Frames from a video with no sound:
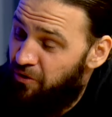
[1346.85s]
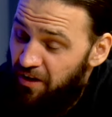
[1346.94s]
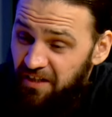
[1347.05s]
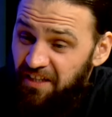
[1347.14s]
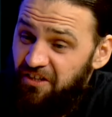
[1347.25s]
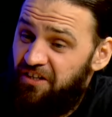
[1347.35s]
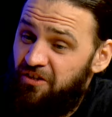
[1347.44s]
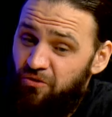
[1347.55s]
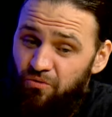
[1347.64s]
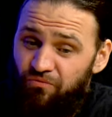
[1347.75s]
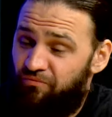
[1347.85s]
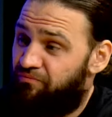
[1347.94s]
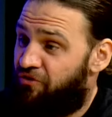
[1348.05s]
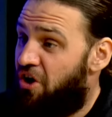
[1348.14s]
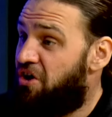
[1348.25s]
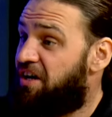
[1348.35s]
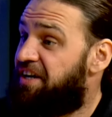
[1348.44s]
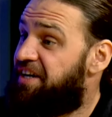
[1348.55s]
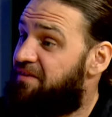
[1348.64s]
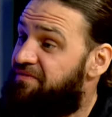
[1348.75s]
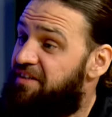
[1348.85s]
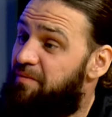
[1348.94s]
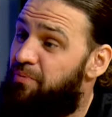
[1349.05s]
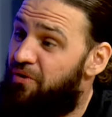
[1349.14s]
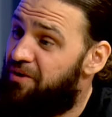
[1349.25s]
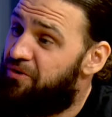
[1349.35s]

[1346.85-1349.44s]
Well, luckily you didn't do wrong enough to the point